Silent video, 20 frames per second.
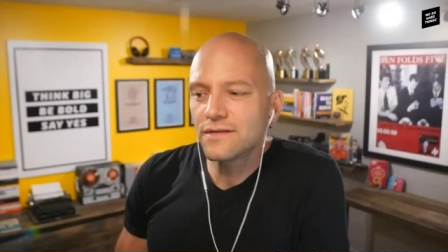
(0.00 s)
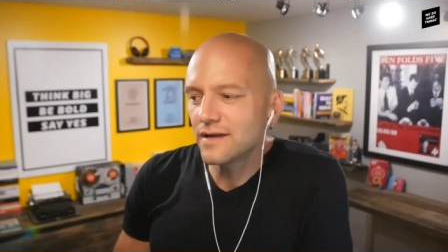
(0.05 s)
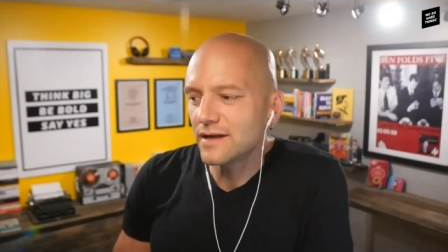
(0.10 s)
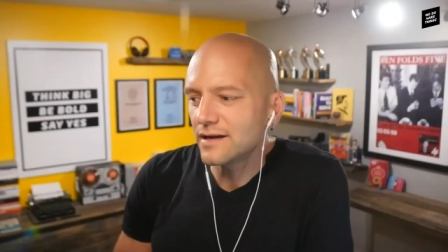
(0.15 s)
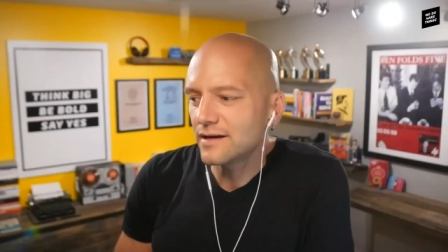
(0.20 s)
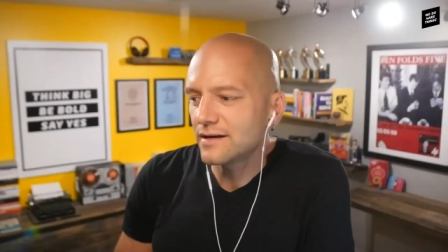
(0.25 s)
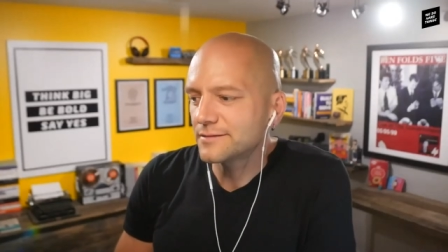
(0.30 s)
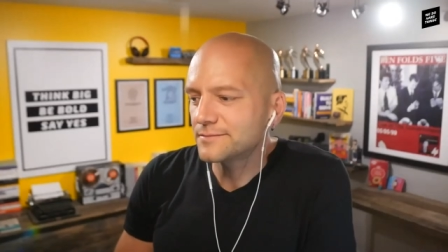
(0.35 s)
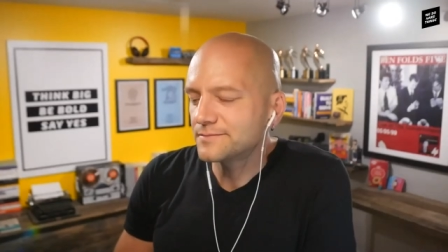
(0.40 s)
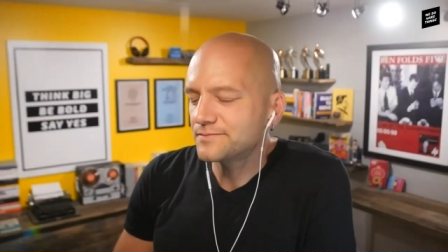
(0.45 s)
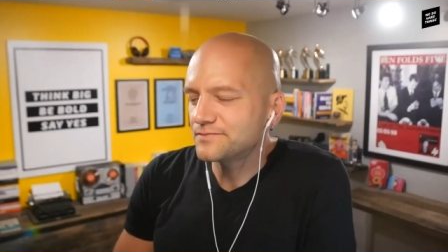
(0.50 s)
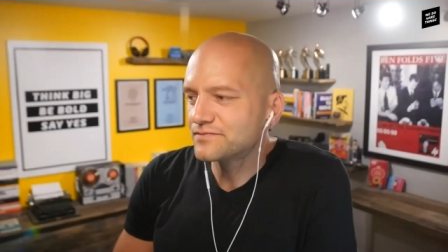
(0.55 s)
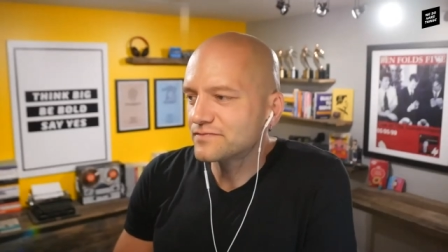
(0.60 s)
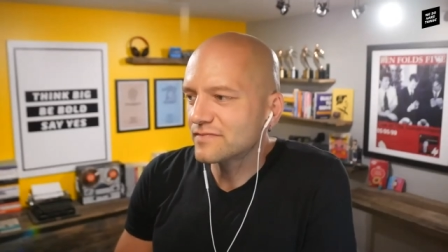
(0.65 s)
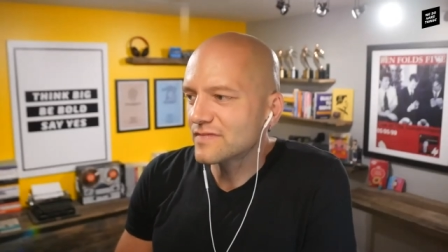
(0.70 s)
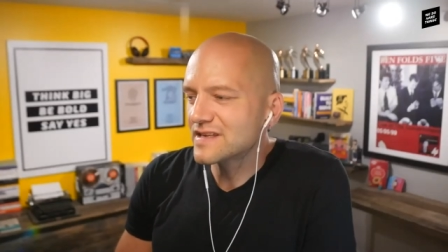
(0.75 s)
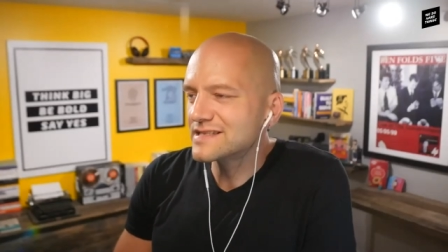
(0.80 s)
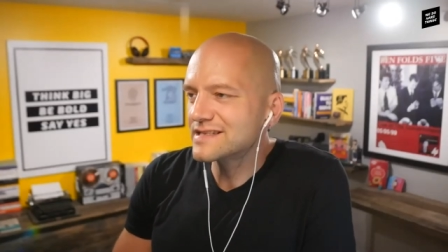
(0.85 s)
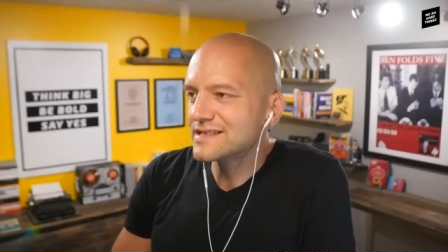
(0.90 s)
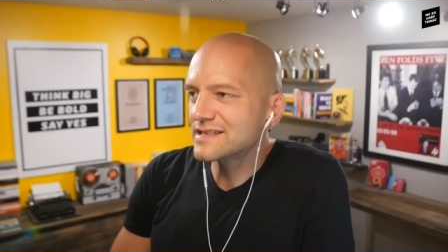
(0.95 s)
think
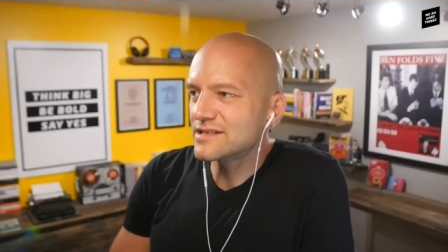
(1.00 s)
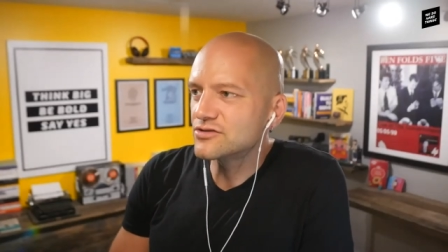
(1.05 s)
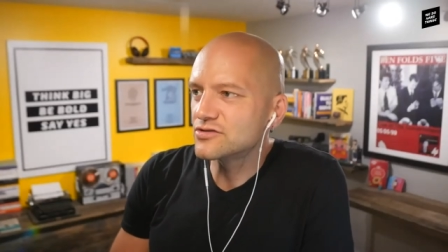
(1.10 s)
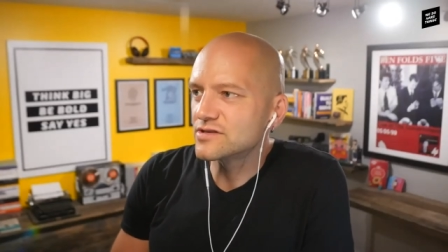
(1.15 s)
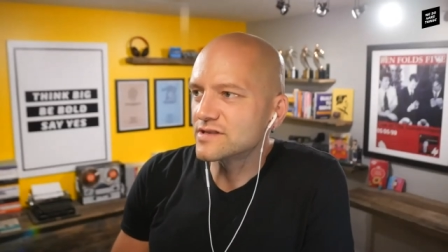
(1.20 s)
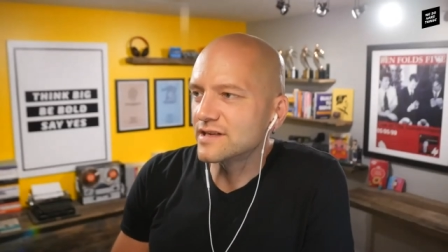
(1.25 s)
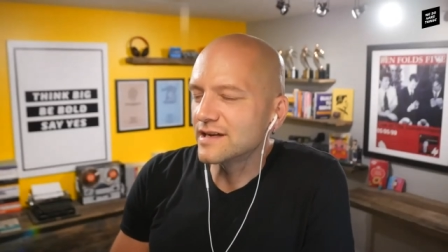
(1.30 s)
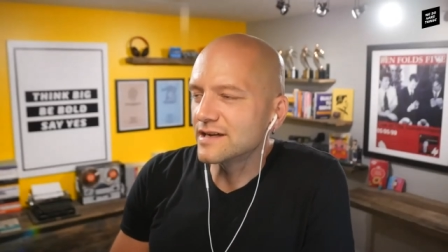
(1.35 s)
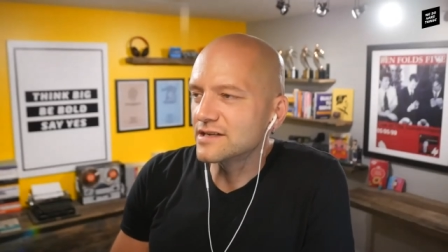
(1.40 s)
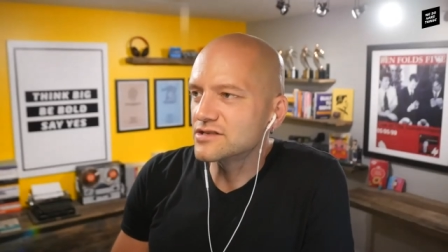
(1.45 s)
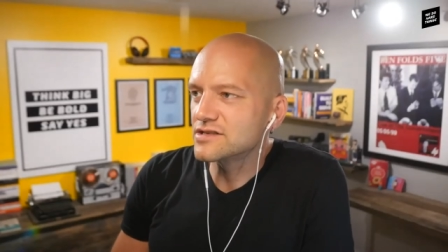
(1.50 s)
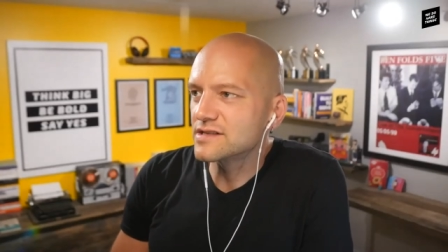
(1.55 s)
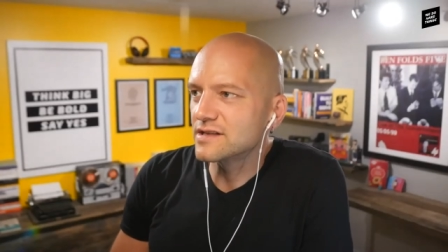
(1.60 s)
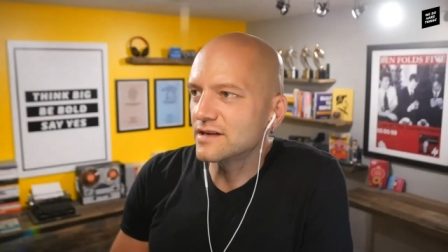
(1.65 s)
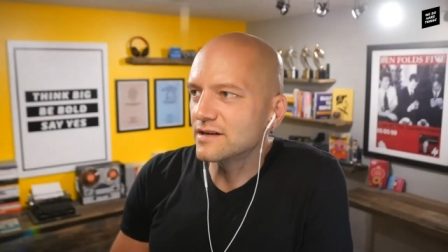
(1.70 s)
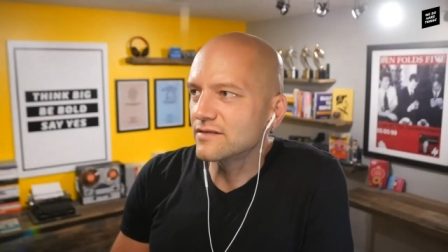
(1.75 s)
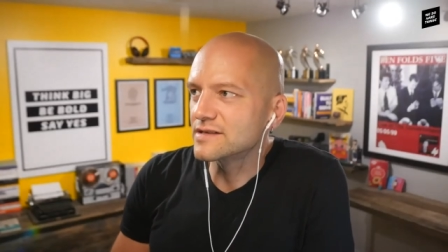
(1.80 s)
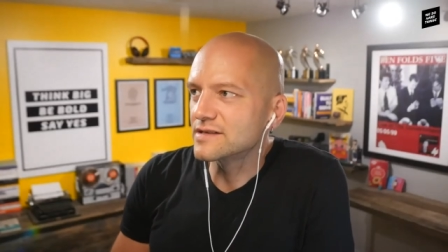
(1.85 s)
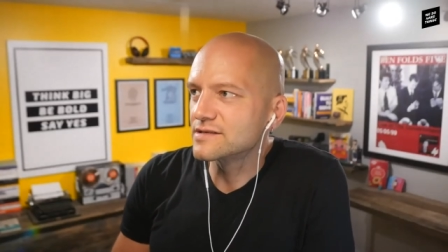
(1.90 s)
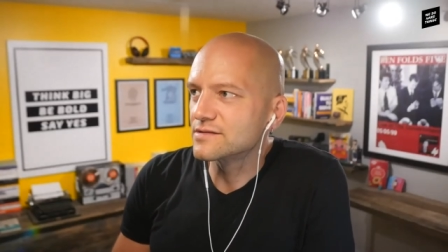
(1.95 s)
this is interesting? I just
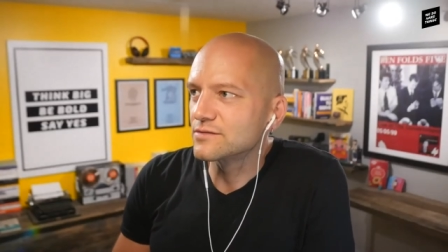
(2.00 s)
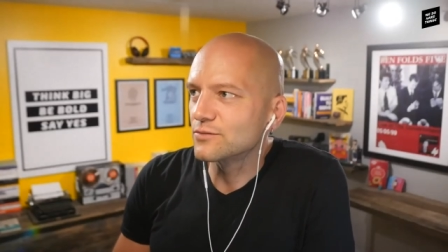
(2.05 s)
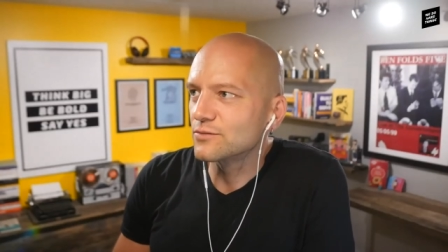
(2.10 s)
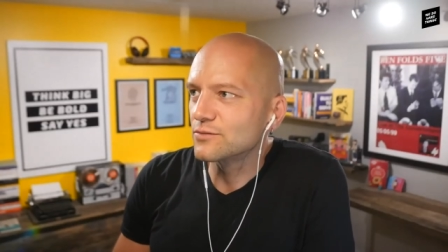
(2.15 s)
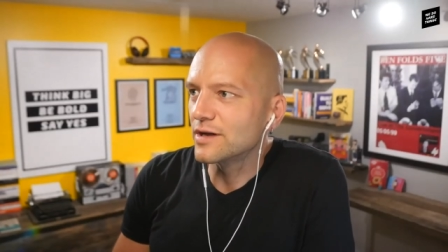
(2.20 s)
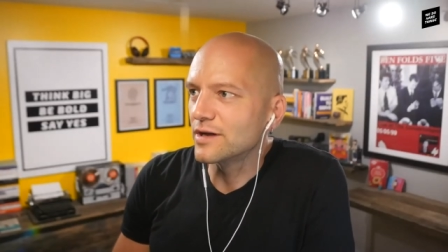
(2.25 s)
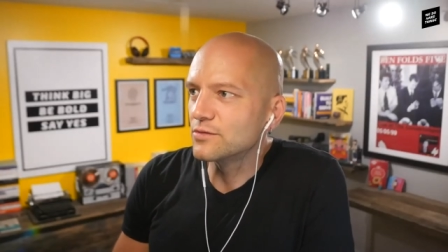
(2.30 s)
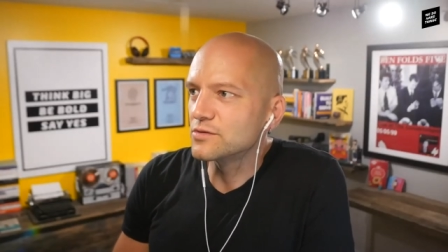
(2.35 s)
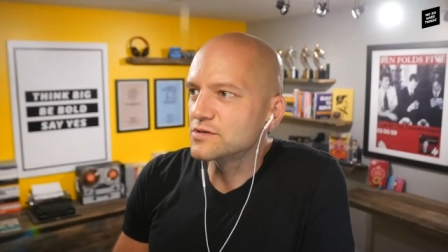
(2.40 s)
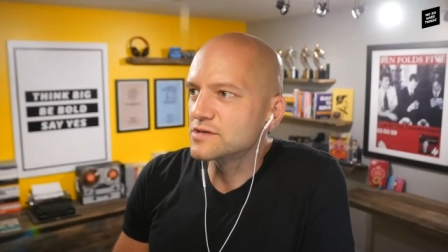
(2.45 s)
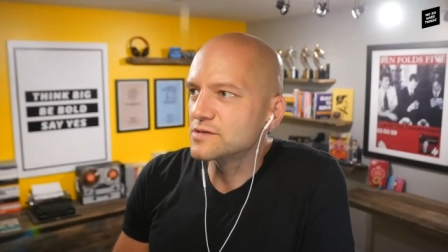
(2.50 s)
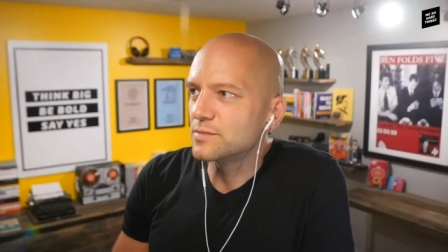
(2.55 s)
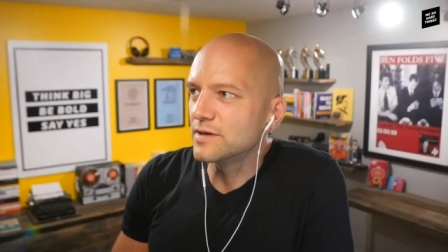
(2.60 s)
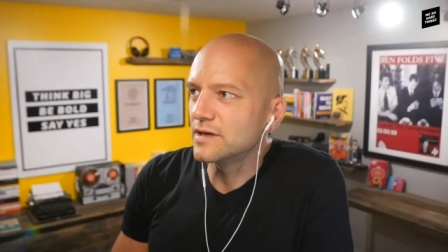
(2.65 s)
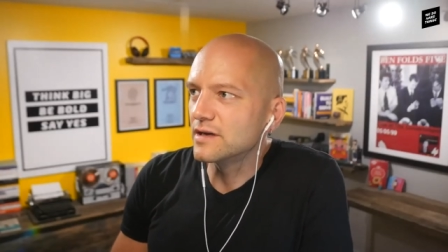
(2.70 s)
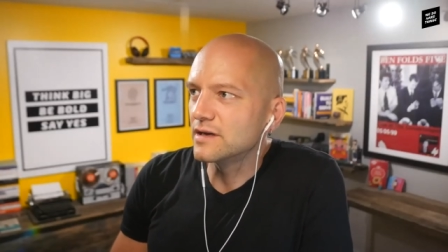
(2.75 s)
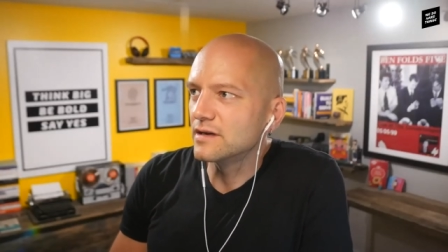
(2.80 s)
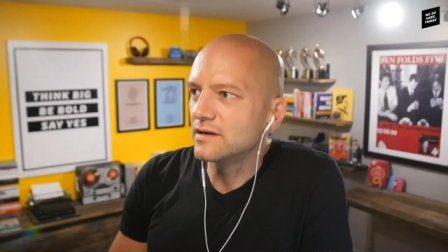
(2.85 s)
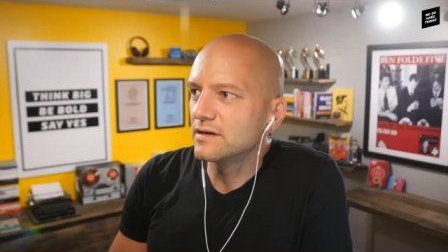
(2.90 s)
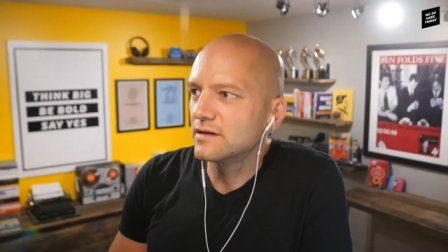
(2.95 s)
thought of this while you were
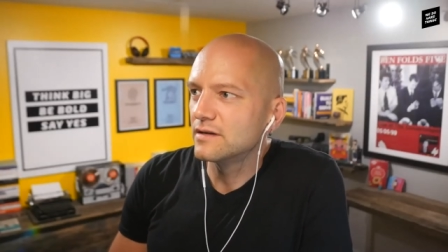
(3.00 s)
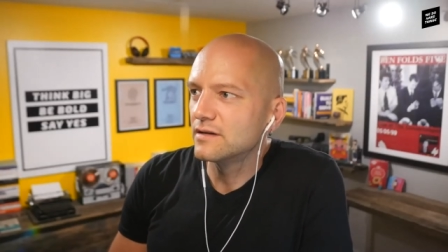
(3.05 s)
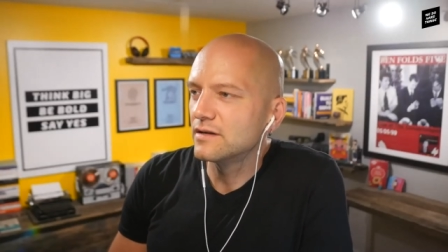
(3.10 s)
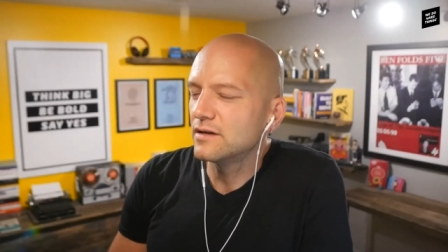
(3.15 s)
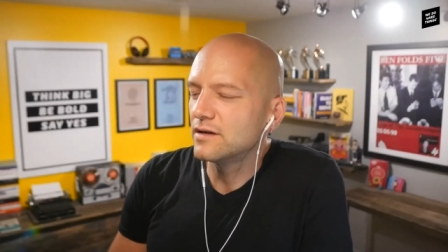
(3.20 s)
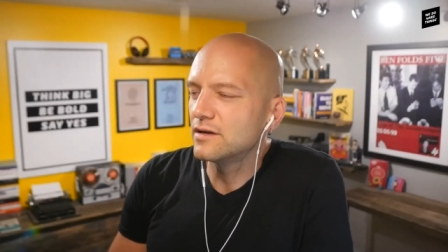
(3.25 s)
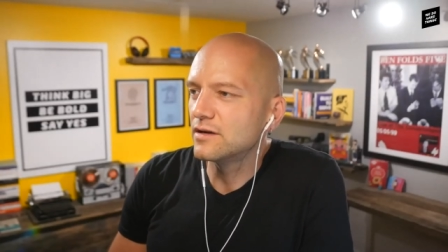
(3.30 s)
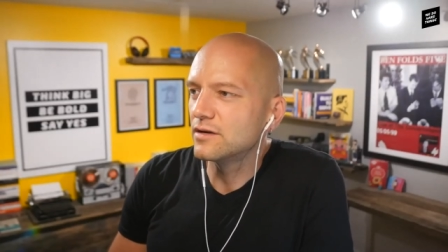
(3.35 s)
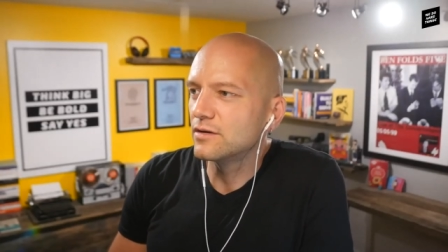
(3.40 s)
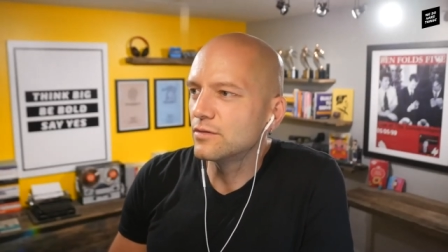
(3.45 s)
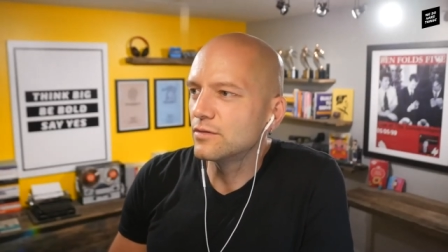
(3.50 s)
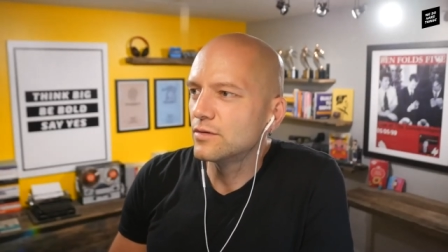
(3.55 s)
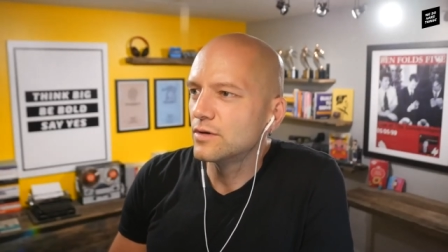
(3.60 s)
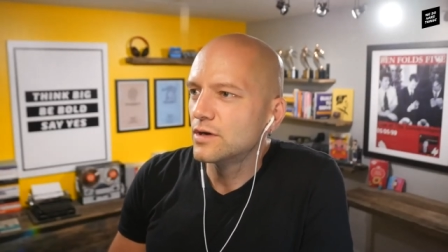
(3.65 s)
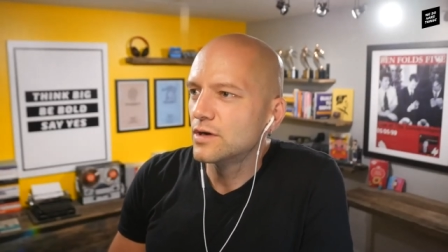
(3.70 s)
speaking, you know.